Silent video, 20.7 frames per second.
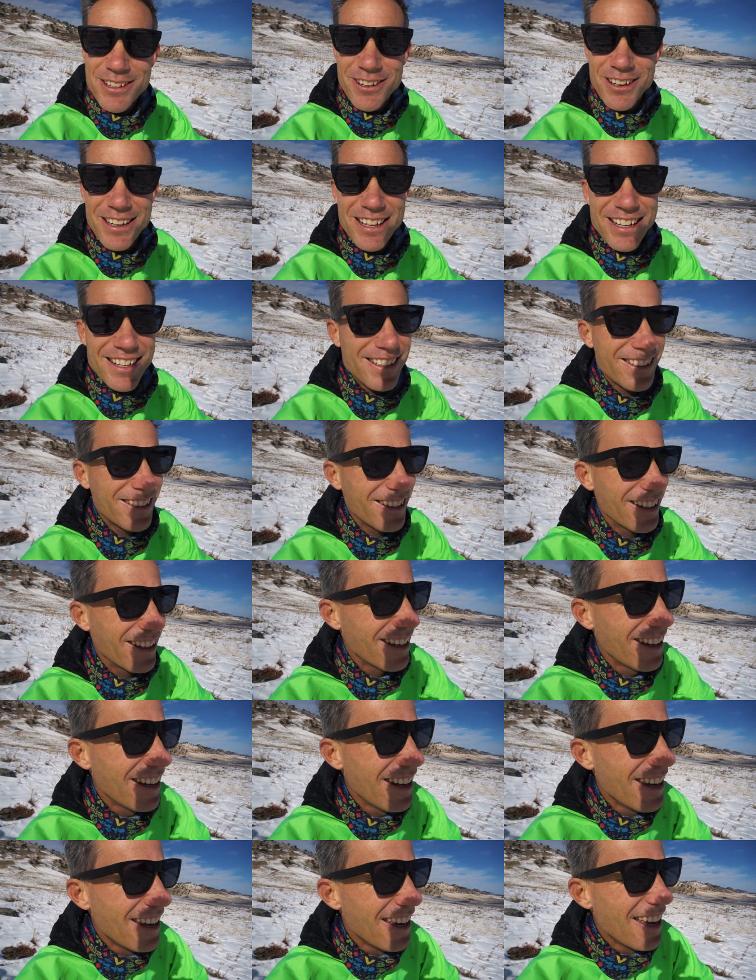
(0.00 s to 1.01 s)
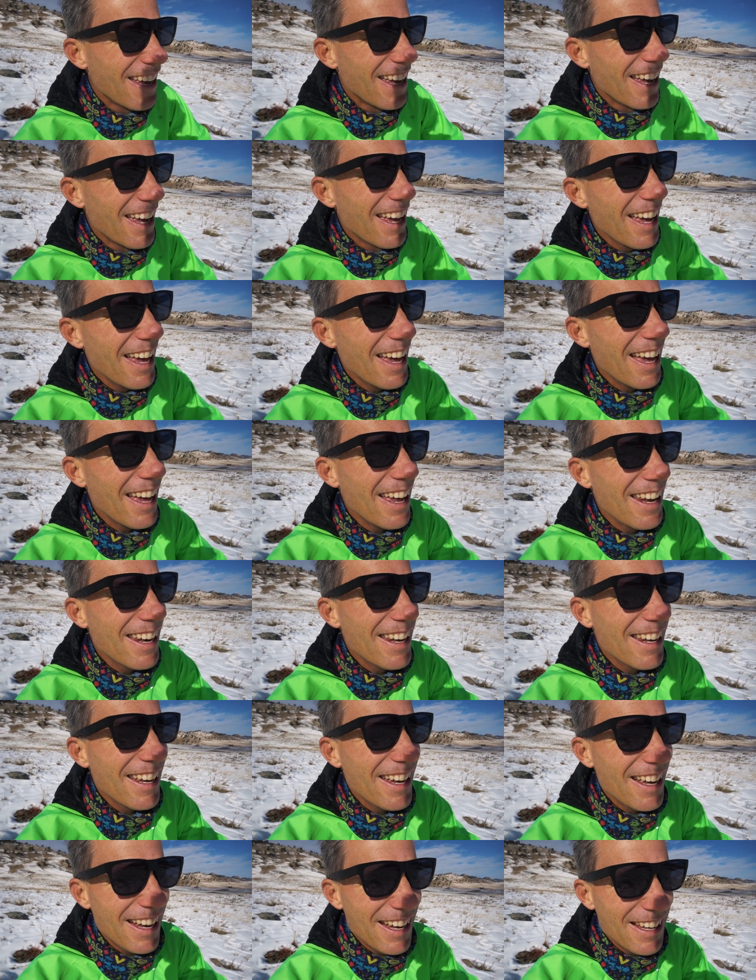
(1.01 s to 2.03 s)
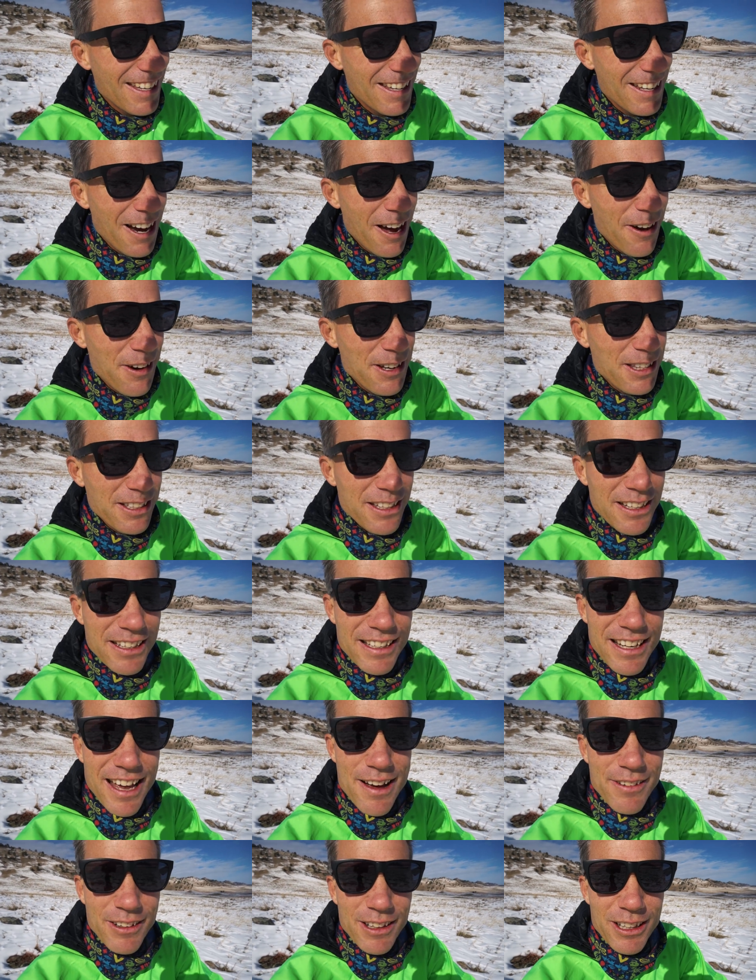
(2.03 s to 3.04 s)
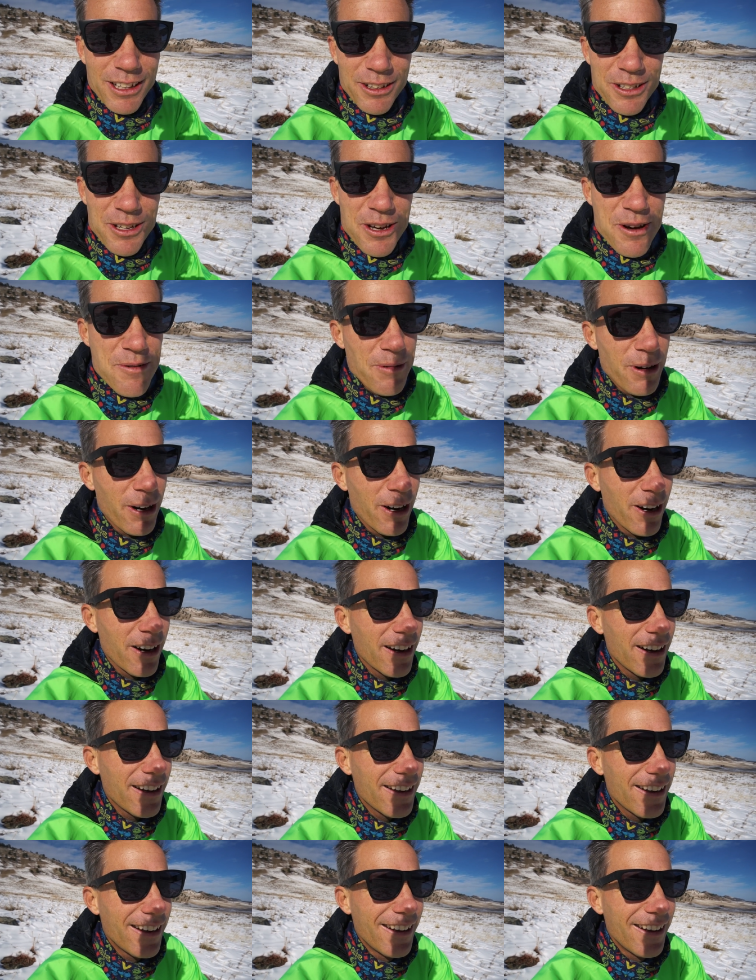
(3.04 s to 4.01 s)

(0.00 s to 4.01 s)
tradition, and uh, you know, it's good to have a little humor.